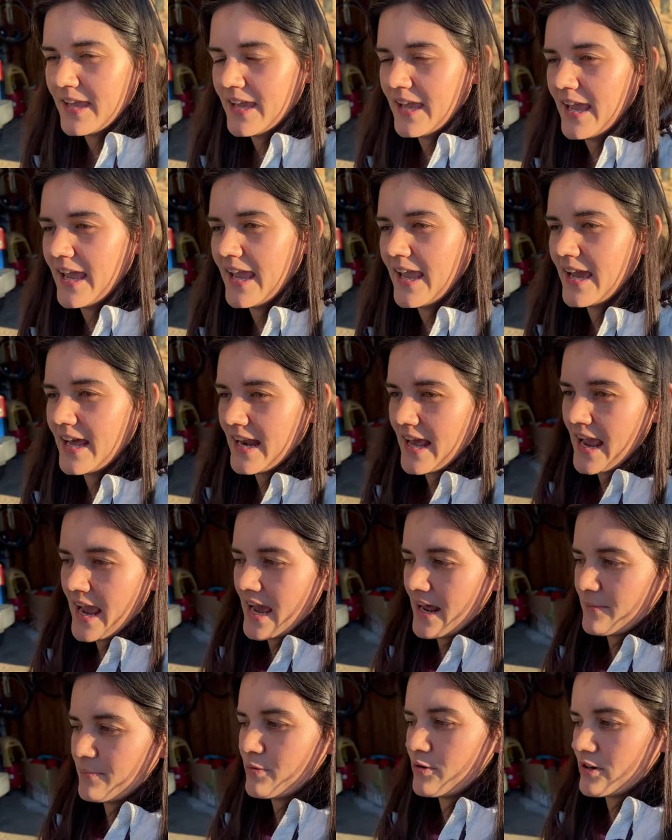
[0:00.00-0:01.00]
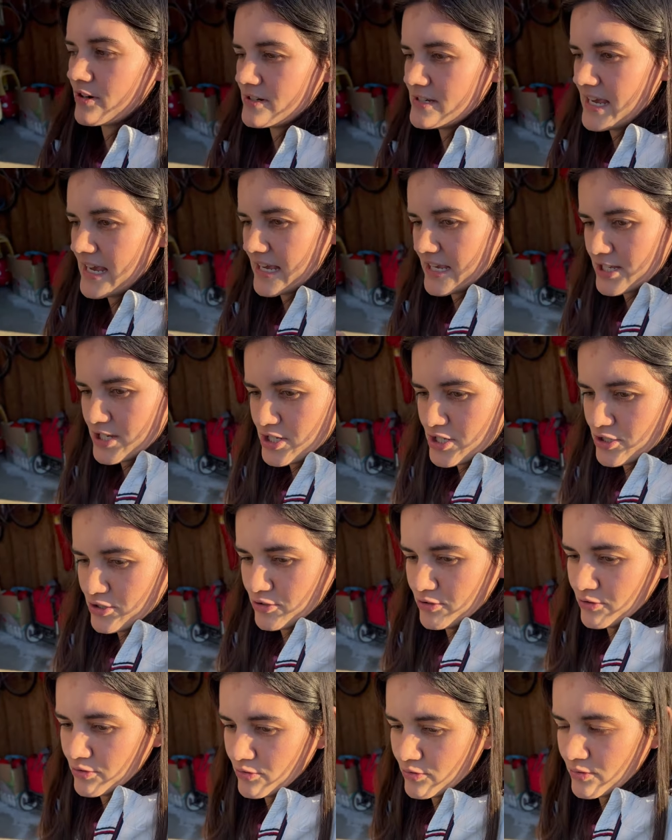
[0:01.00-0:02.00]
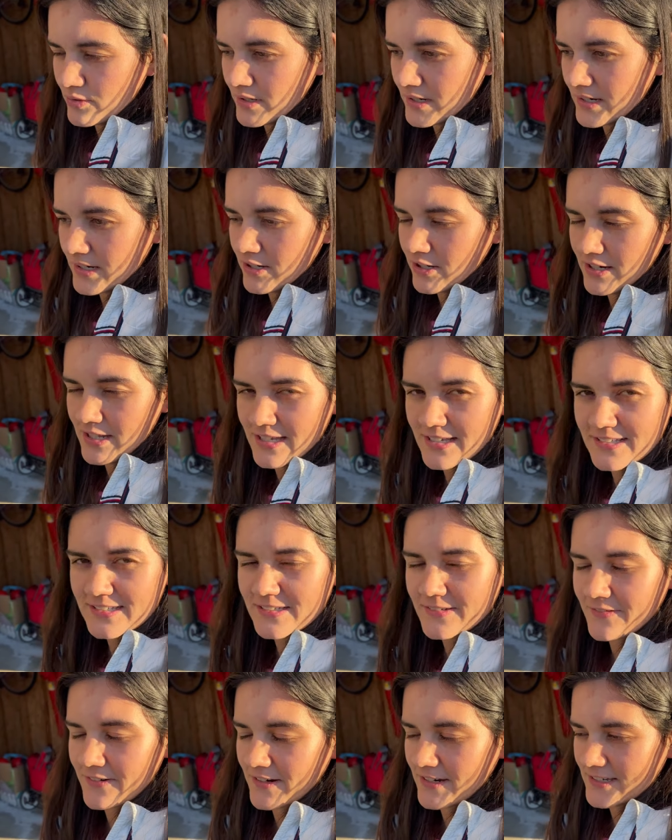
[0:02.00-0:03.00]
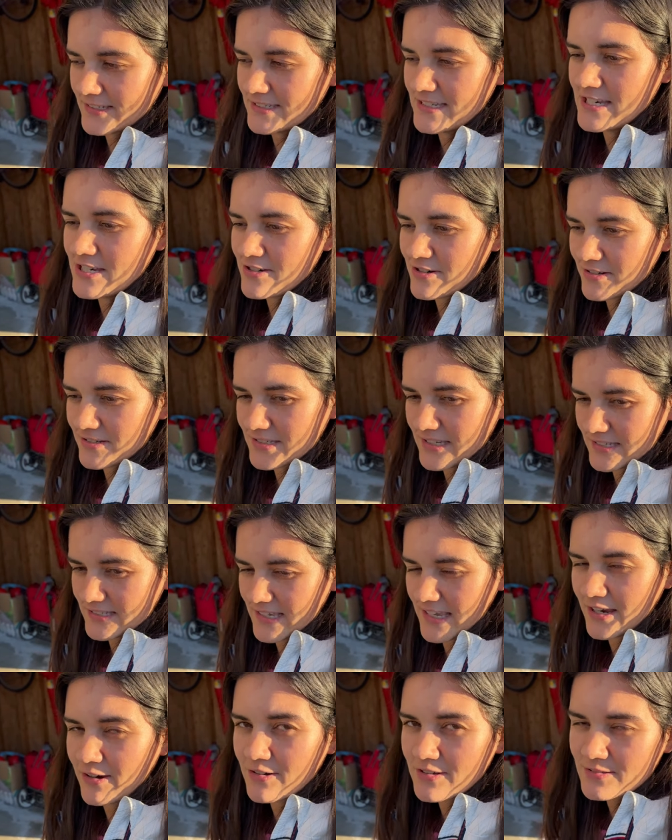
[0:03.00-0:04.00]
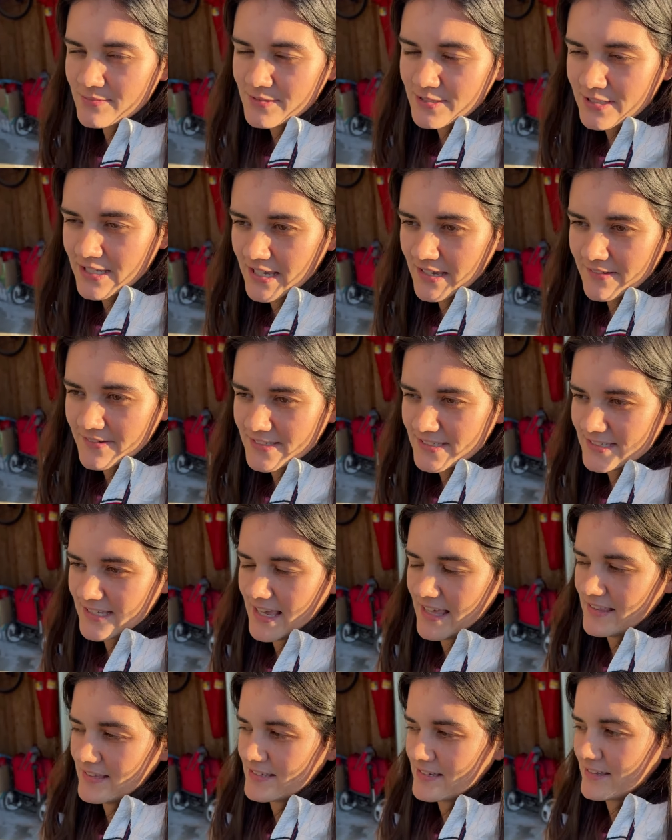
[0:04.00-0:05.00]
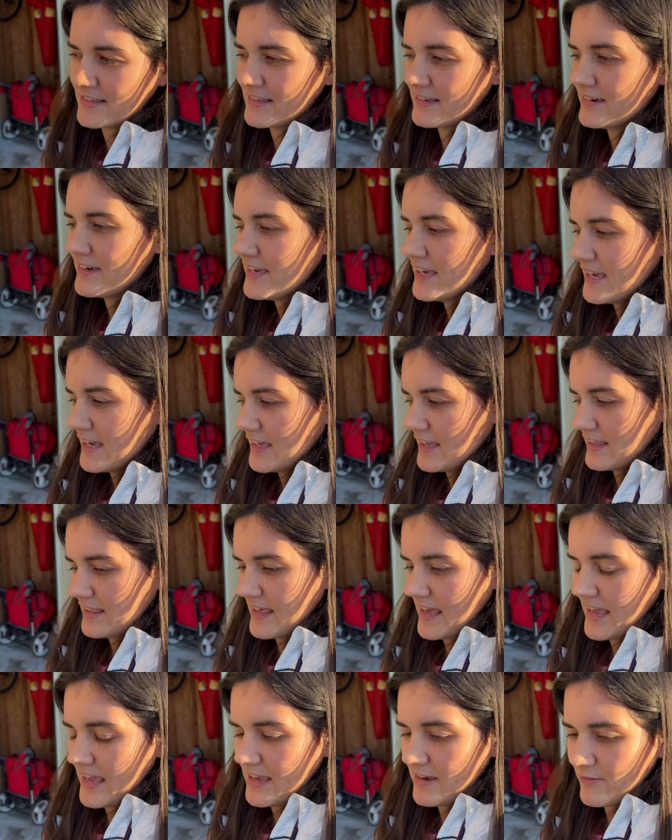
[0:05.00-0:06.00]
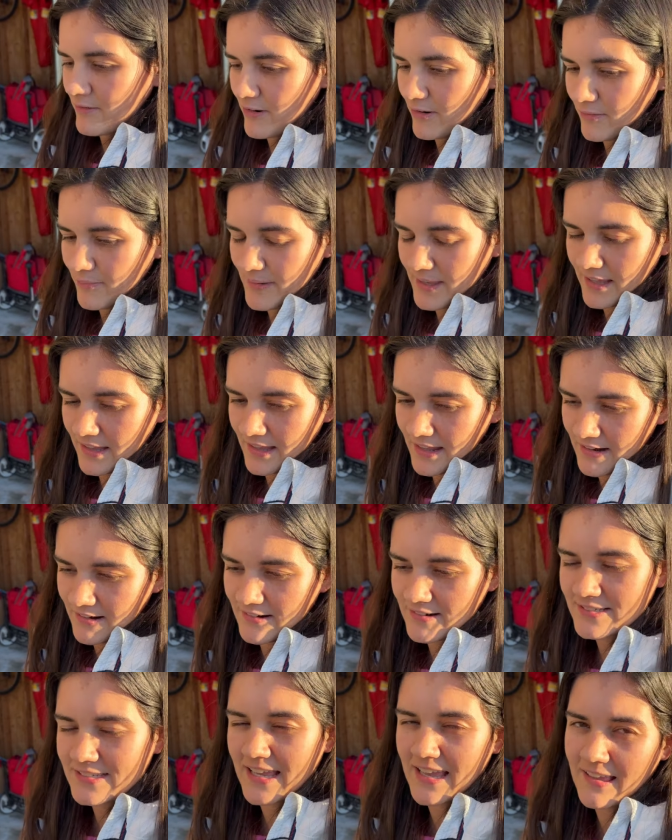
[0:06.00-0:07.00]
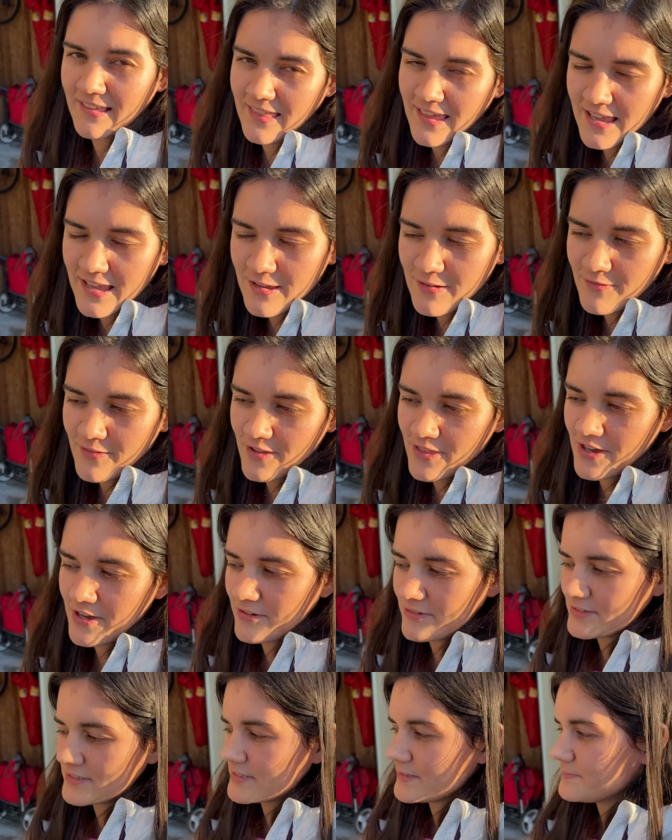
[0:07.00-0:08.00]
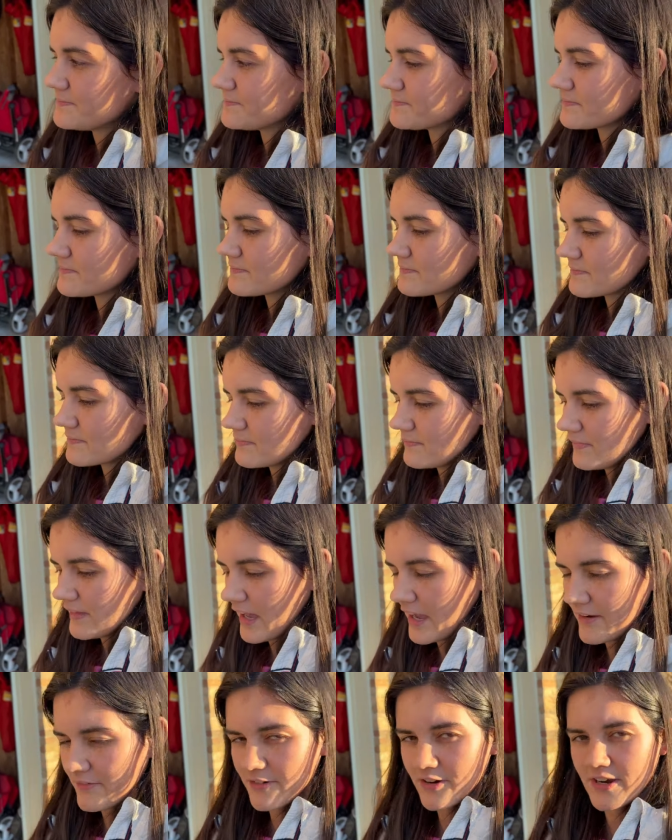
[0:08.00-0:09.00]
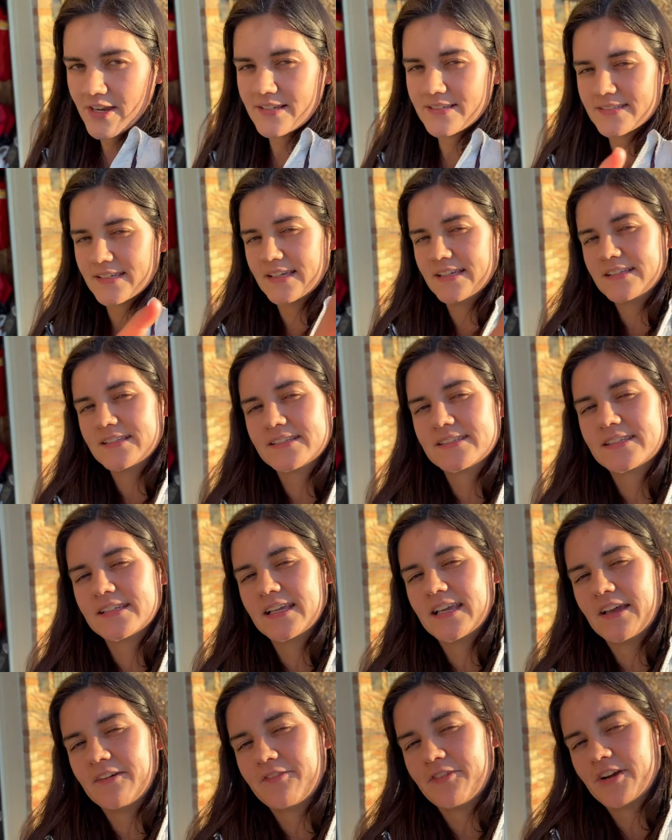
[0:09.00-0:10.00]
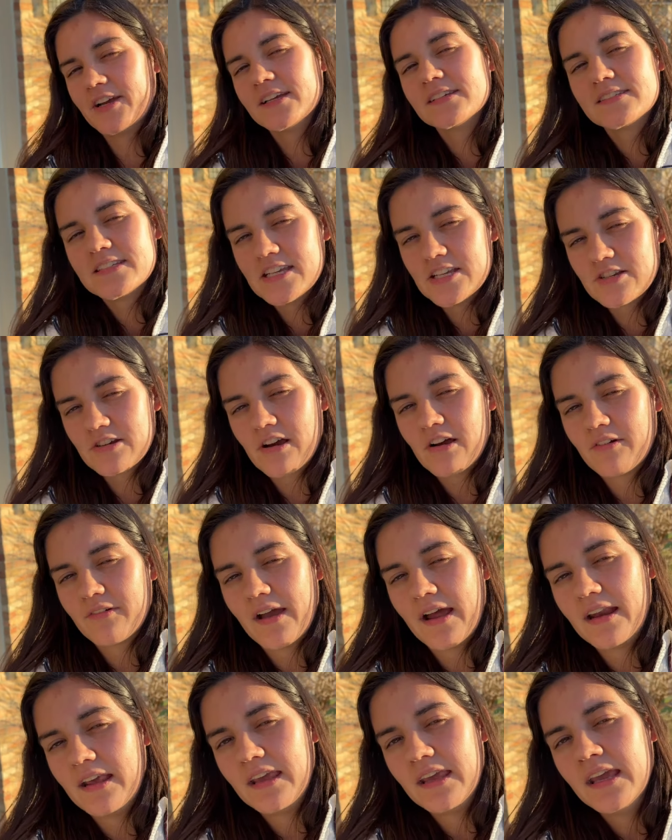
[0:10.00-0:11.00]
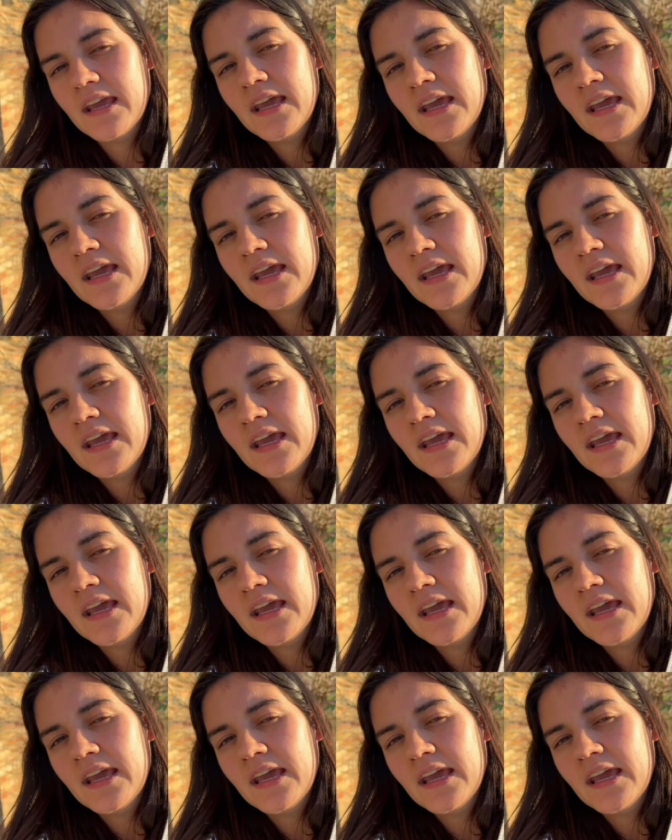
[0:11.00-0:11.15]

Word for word: And I had Porter take two goodies for his teachers as like Christmas gifts. And so the, they wrote me a letter saying, Thank you for those. I have Greyson's gift for his teacher already.